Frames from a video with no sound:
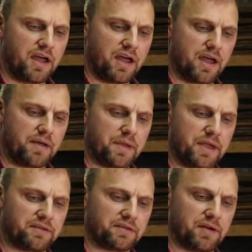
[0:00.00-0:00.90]
Um,
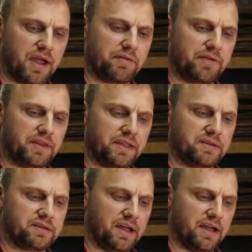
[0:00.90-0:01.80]
and so having
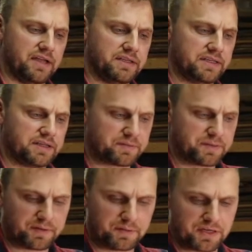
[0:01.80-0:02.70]
these uh, in here,
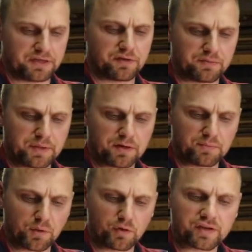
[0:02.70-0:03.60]
especially when you get to those bigger
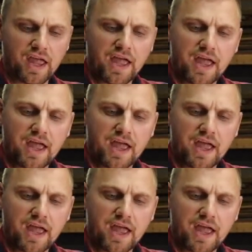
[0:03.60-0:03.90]
bolts,